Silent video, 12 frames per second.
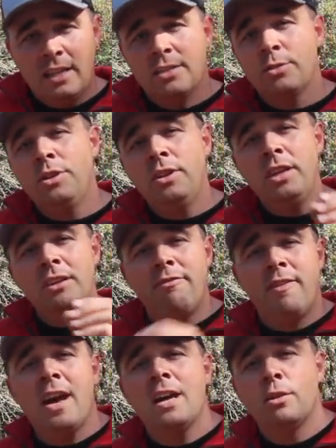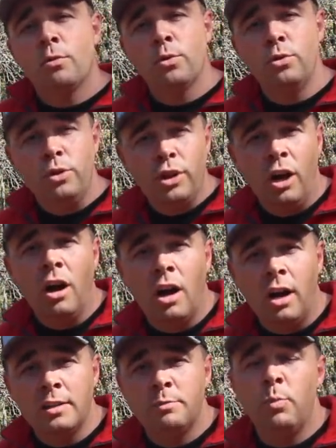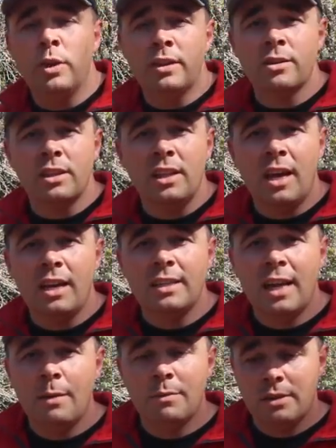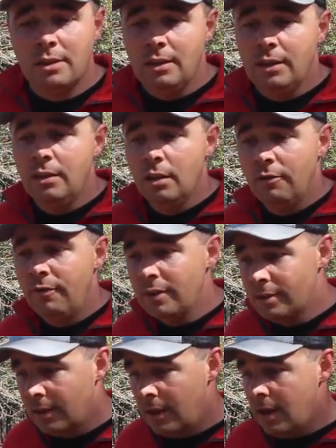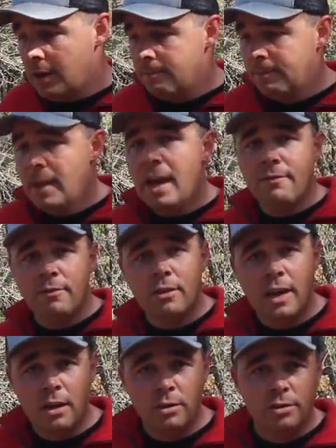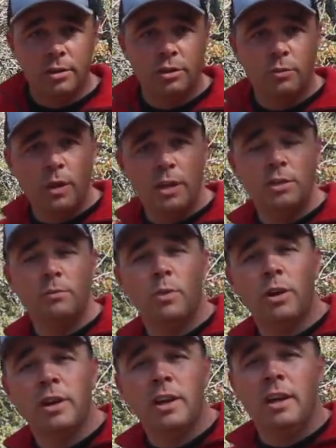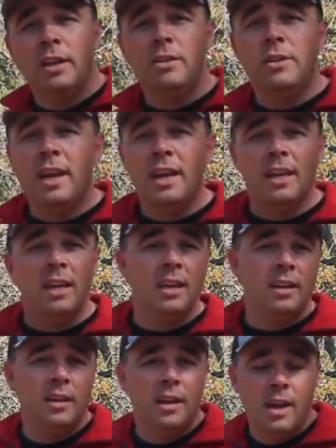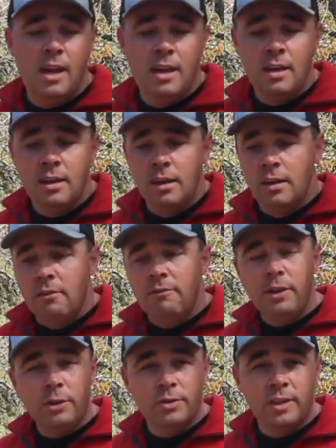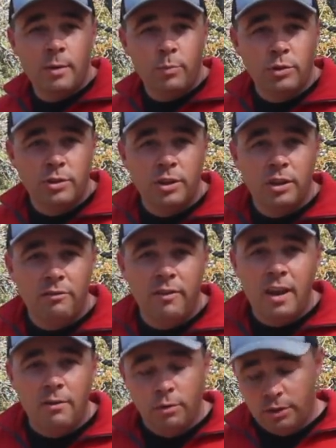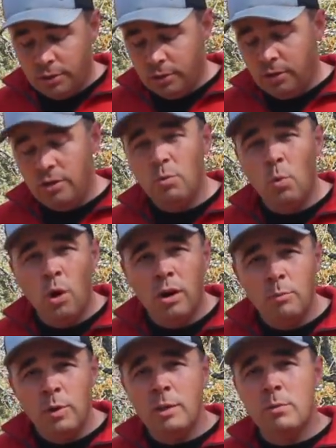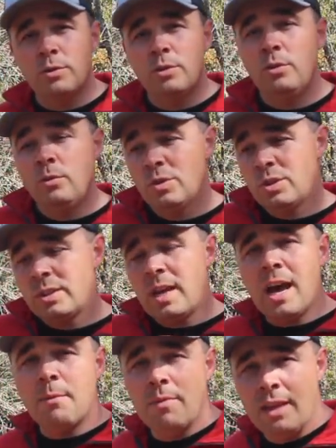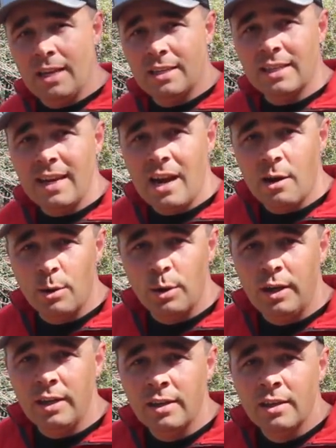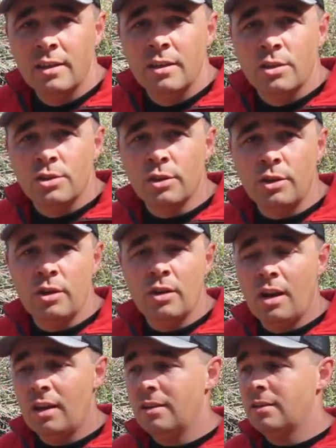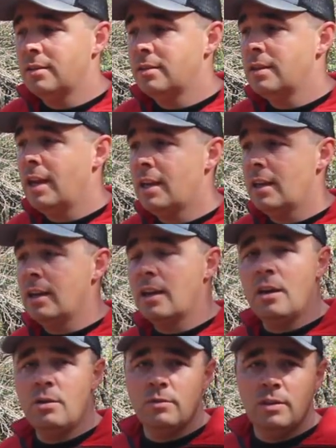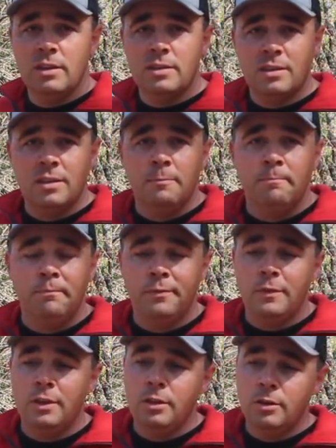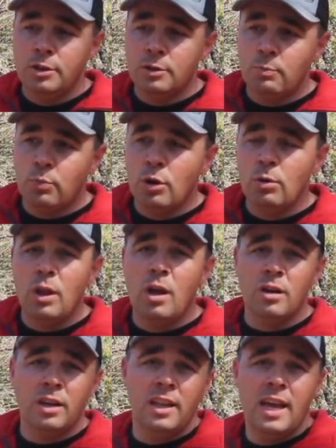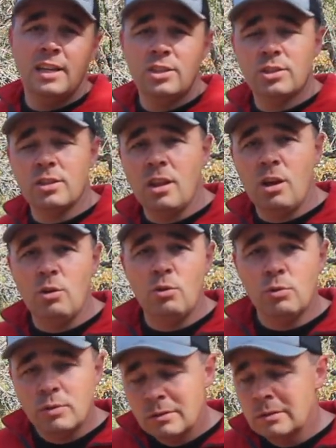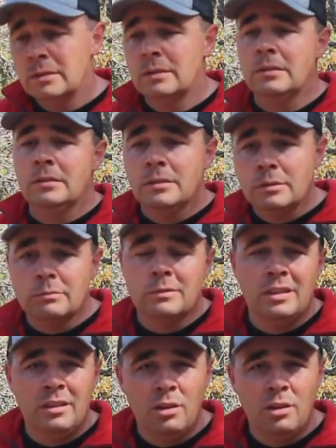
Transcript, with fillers: so you need to find the root cause. But there's a lot of times, you know, if it's a after hour situation where you can't get a fecal sample to your vet real soon, you want to be able to stop that scouring so you're not taking a goat that's, you know, just prolonging that slow, you